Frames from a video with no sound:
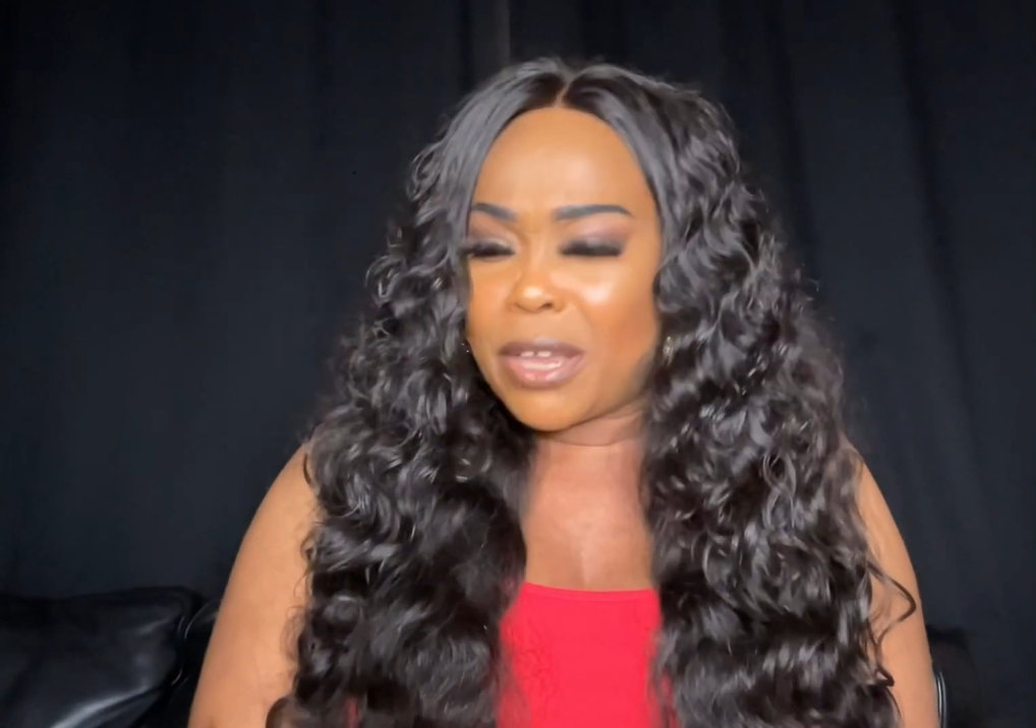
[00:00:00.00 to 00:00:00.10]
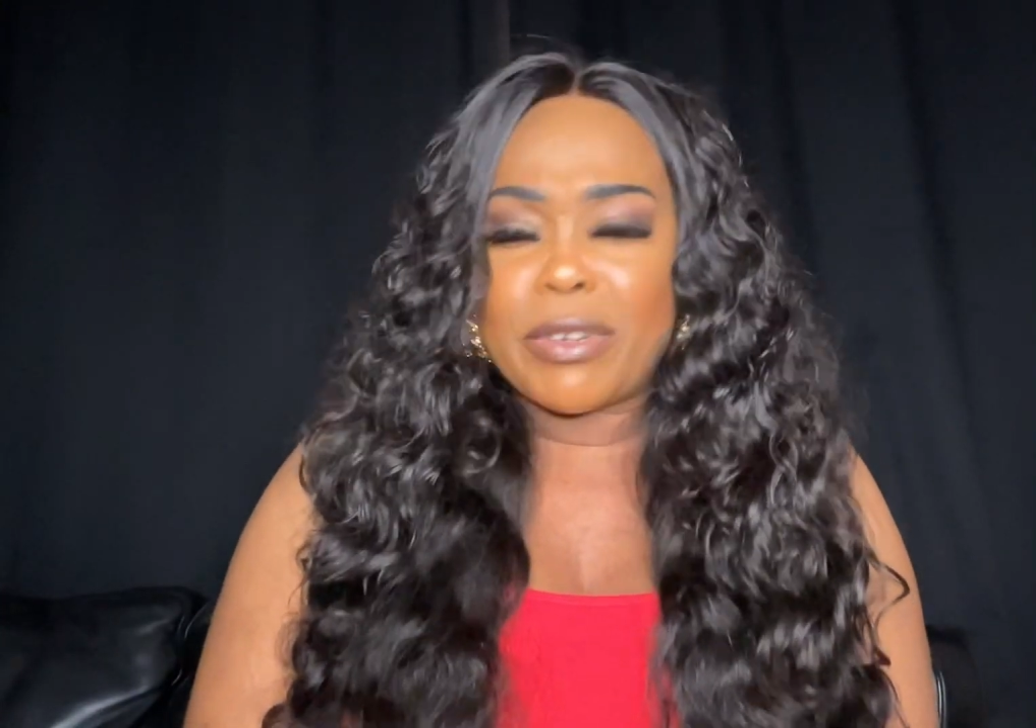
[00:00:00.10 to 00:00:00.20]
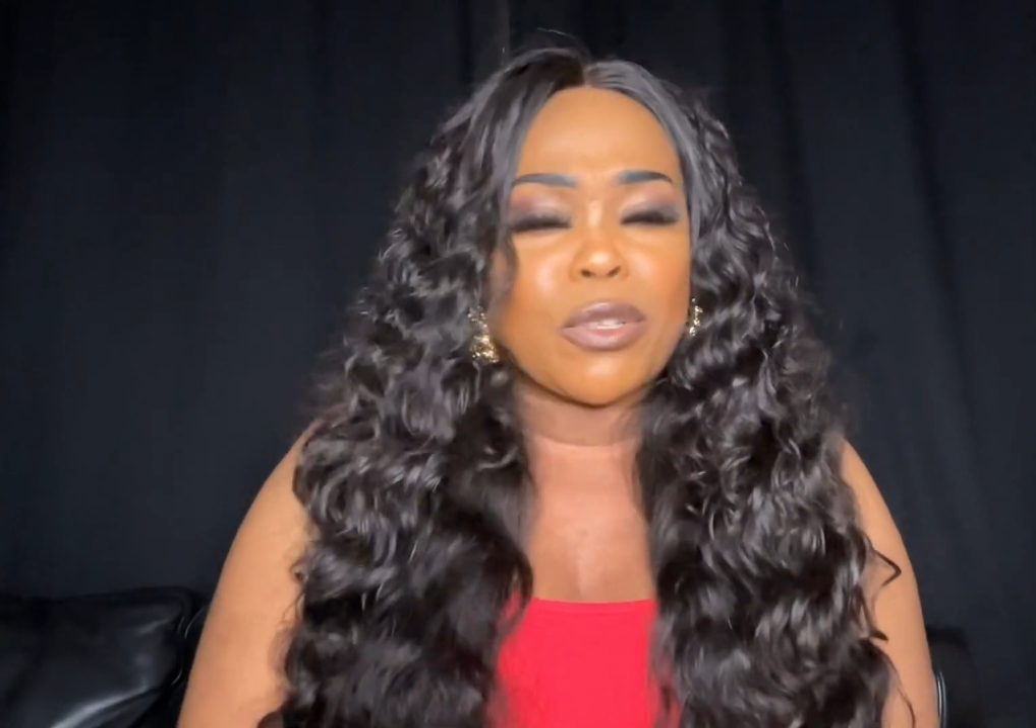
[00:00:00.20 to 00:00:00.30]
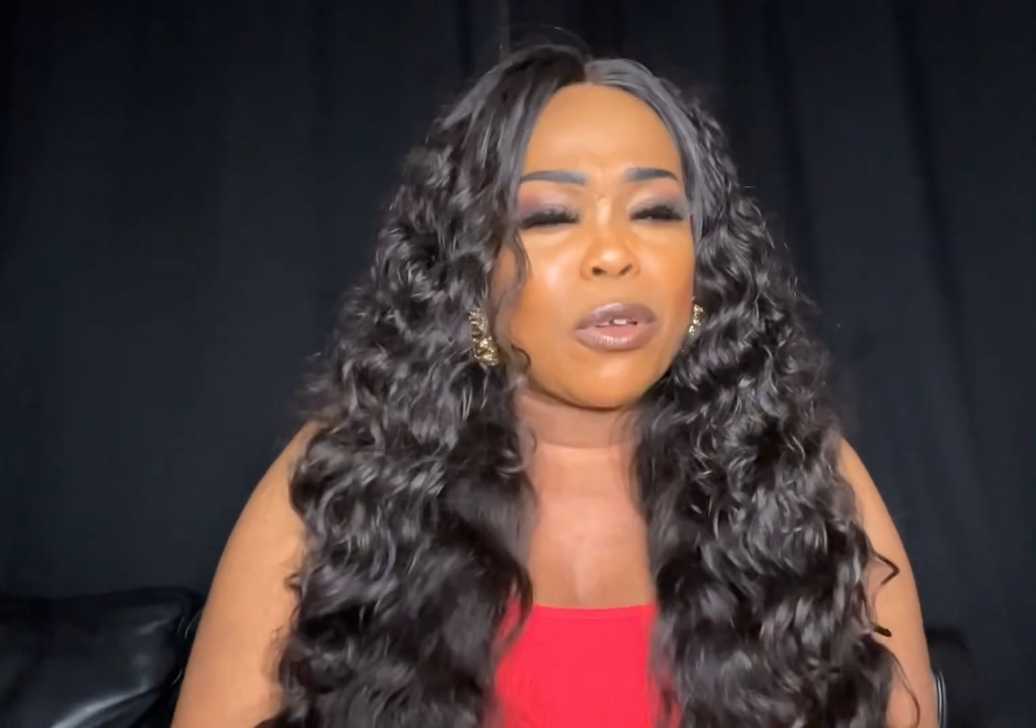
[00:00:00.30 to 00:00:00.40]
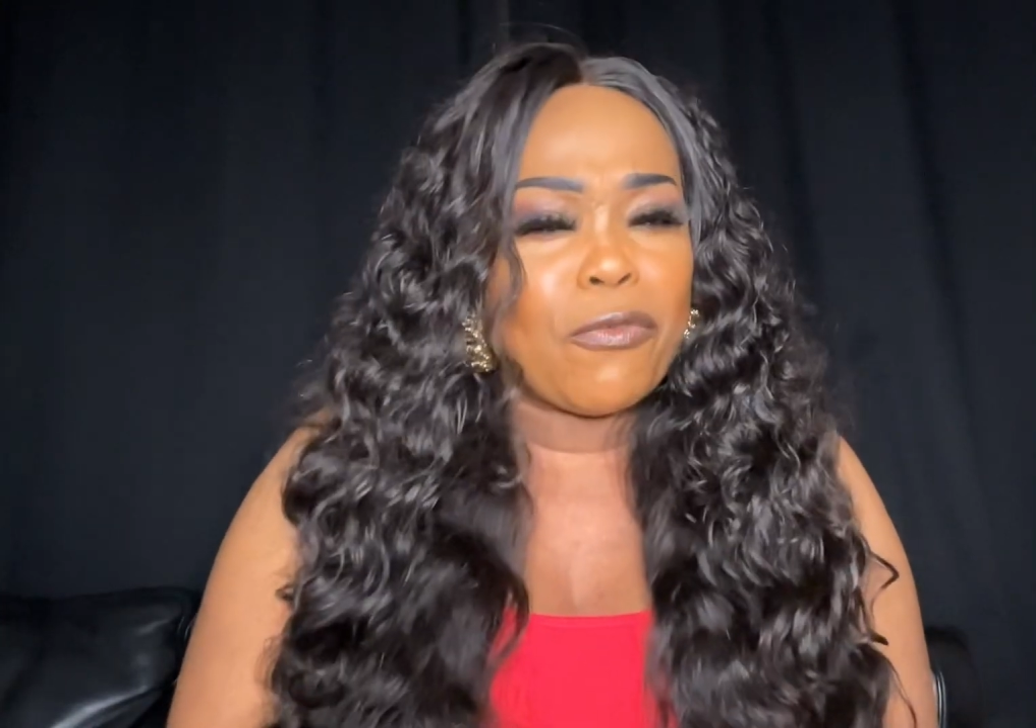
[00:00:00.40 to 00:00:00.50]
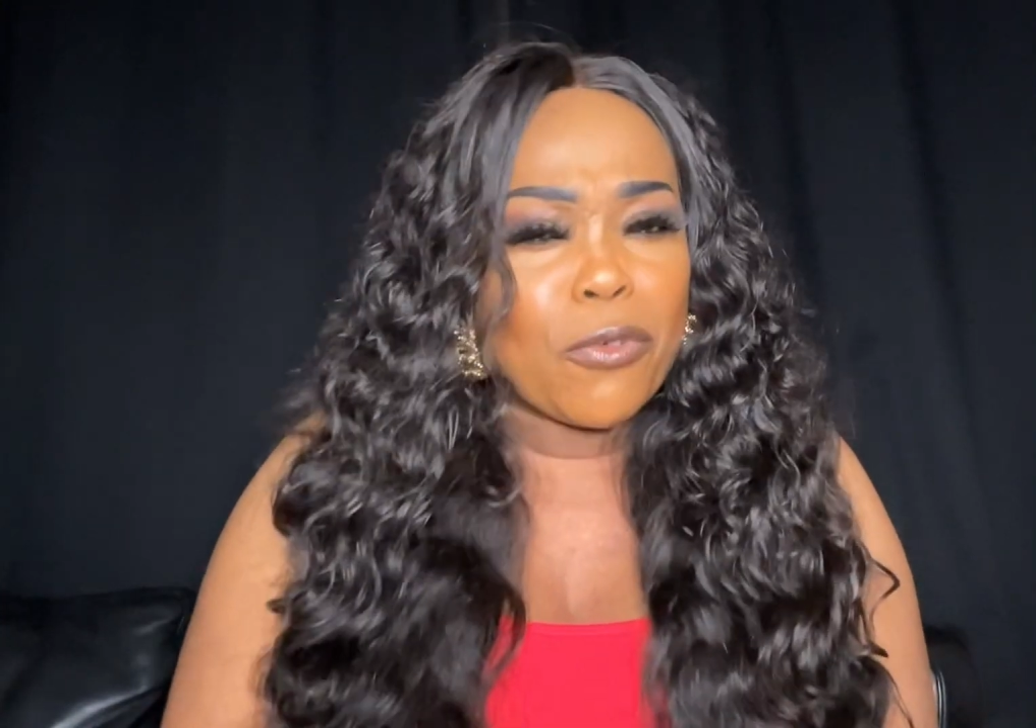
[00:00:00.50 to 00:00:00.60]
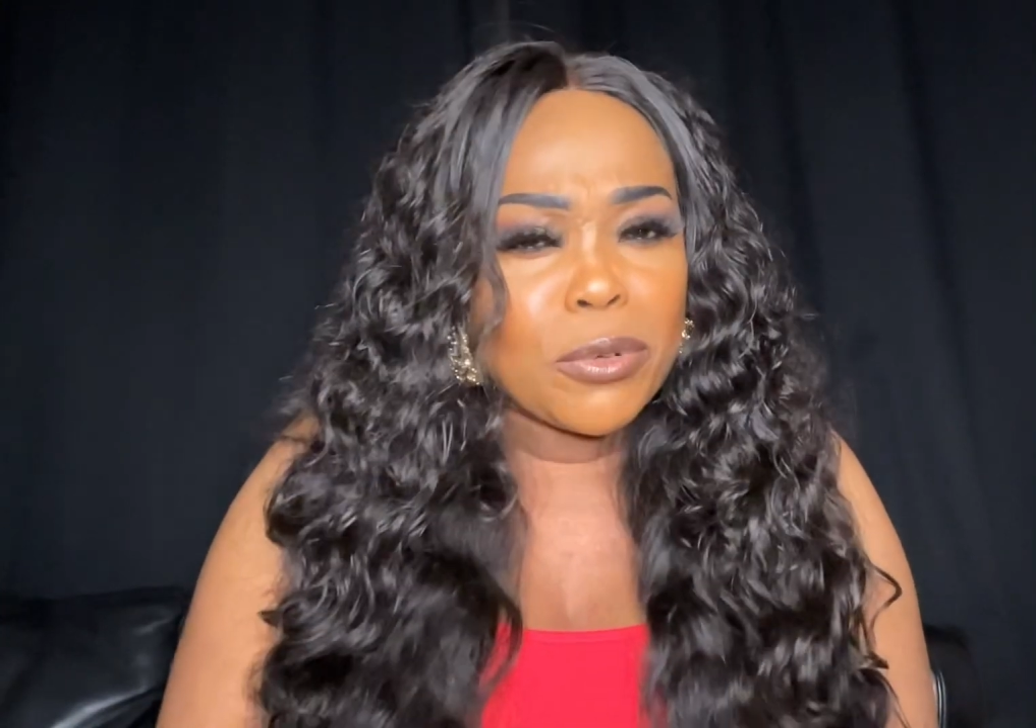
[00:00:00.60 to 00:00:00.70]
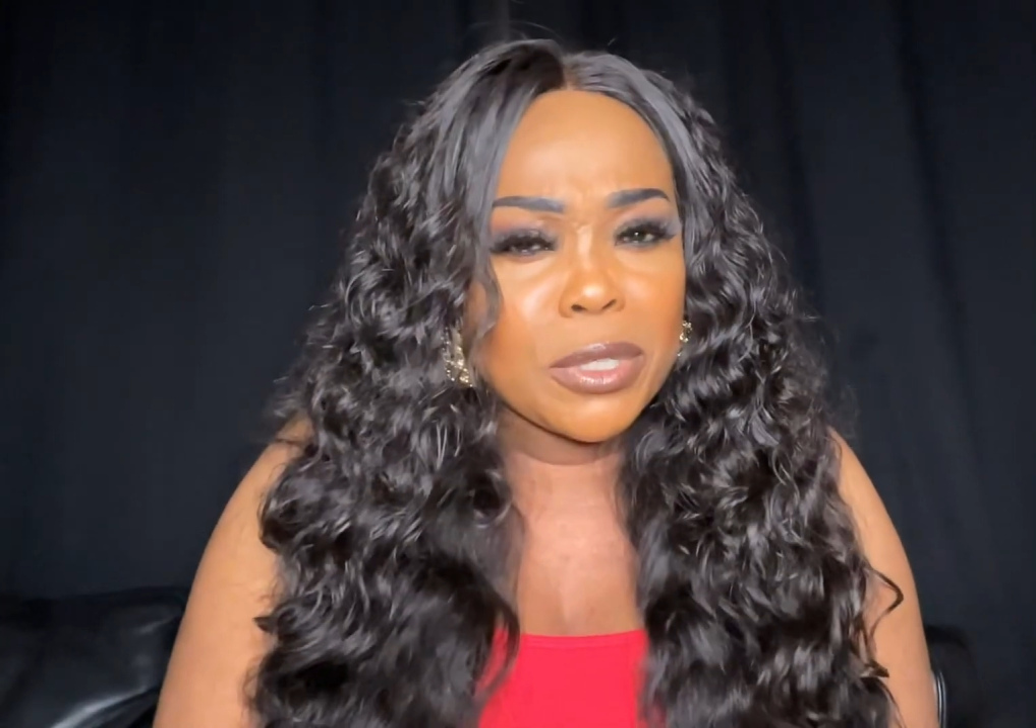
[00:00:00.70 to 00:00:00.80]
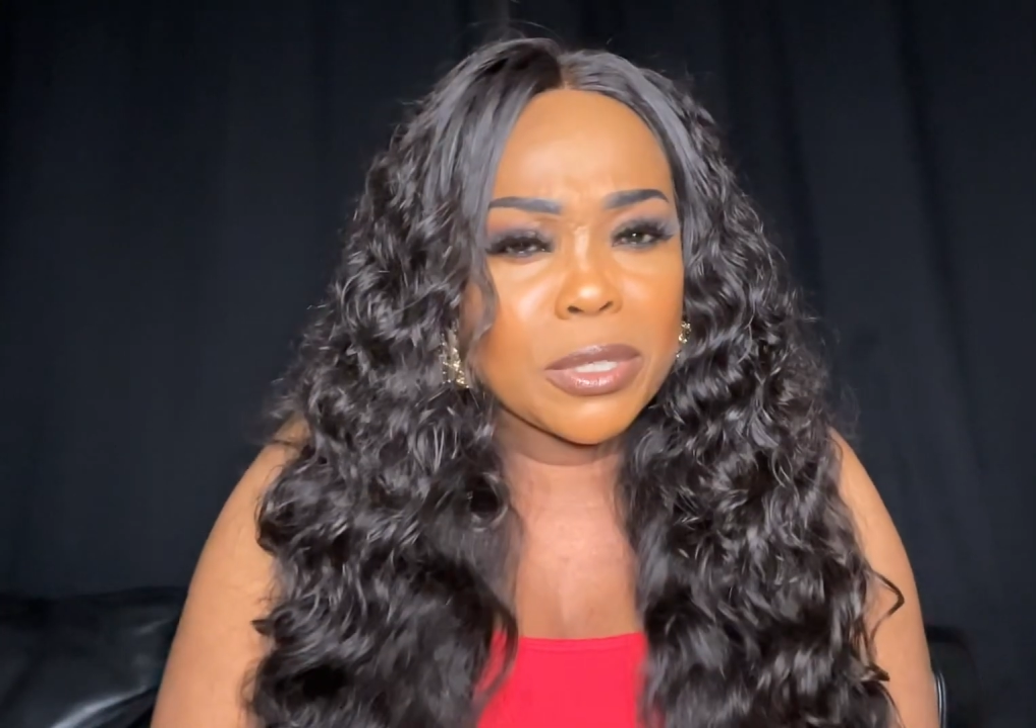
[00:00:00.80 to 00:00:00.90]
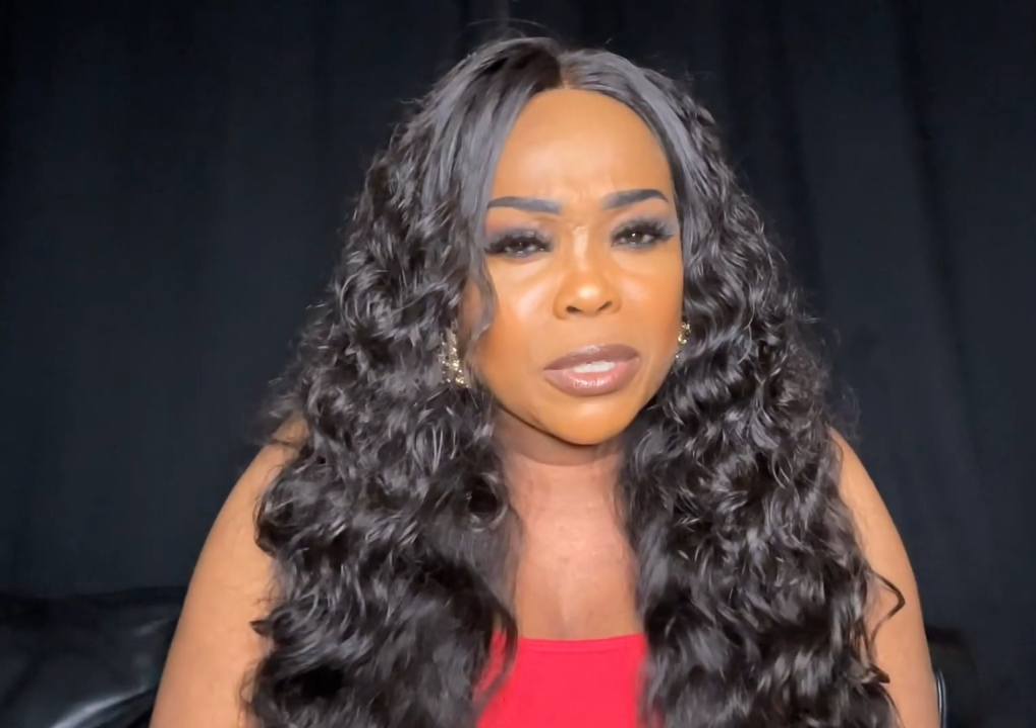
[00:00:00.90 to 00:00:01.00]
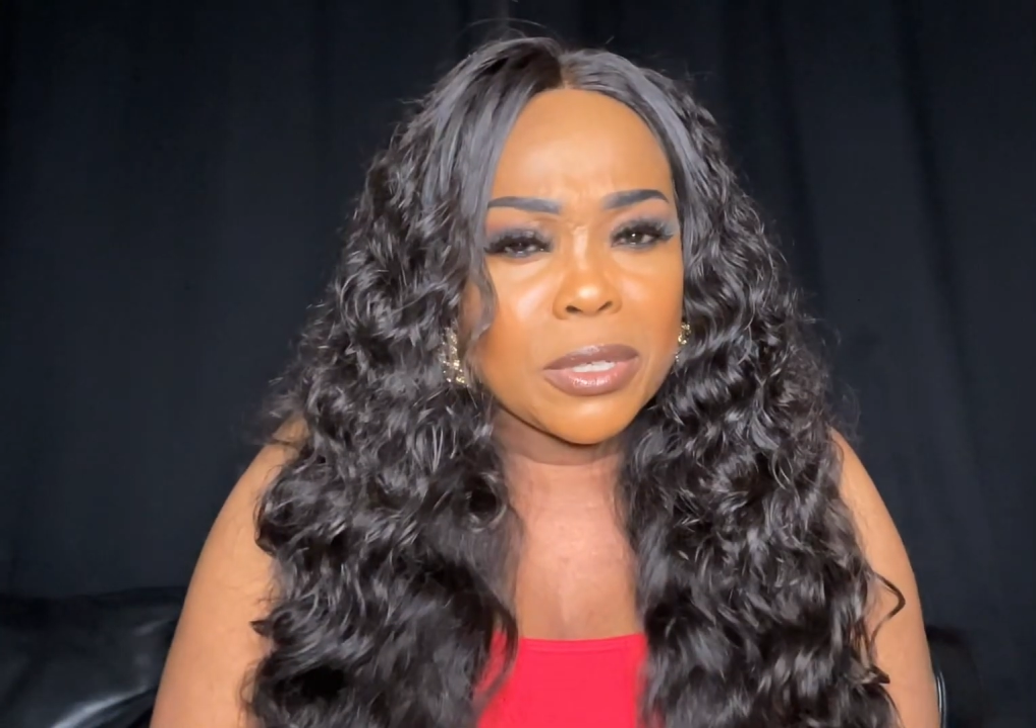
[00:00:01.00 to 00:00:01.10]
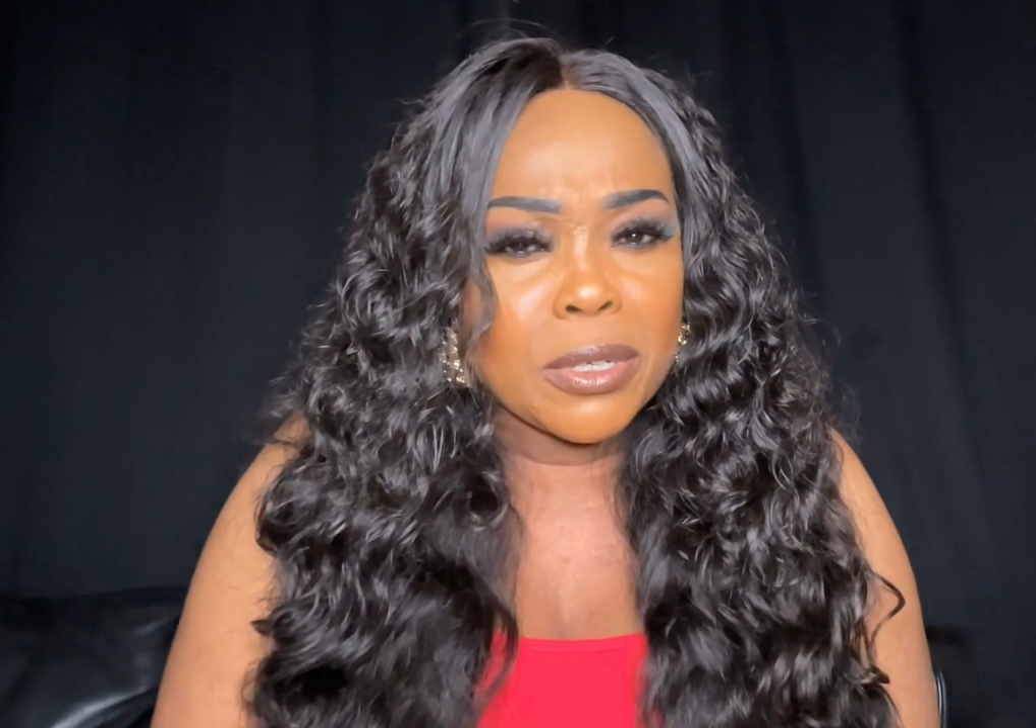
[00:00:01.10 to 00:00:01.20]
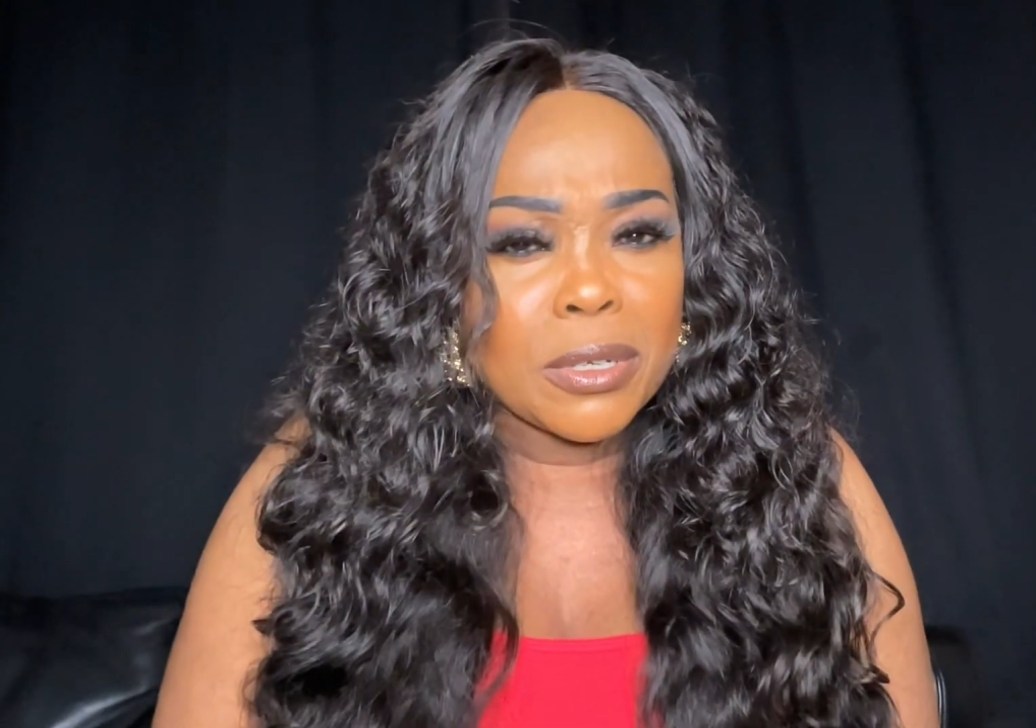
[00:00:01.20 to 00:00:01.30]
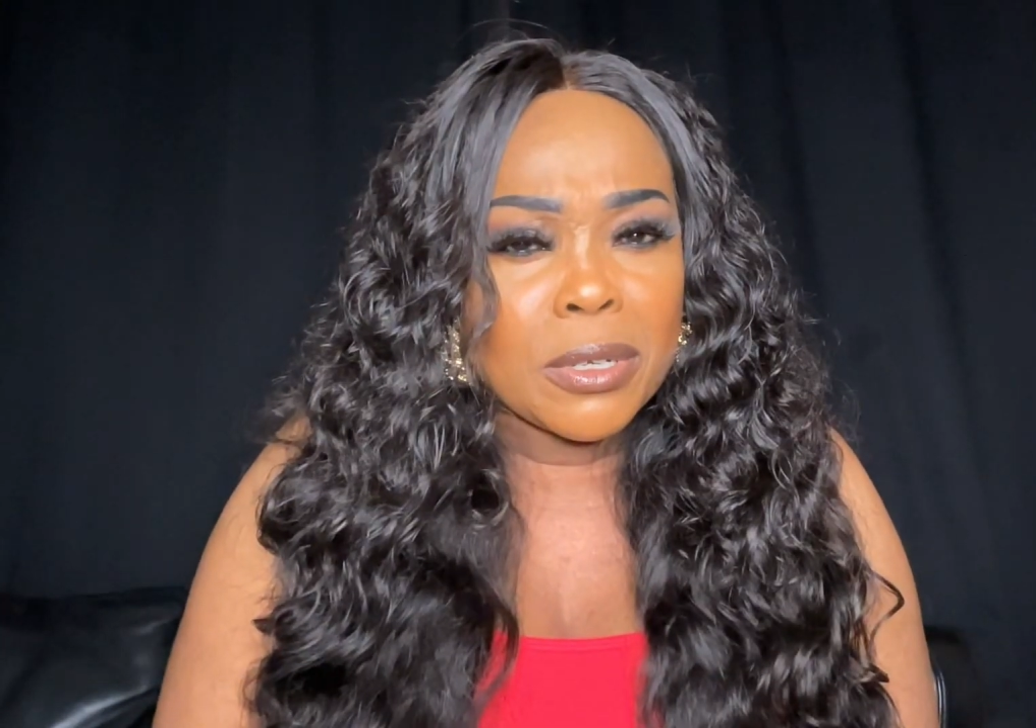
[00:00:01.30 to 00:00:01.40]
Erisco Foods?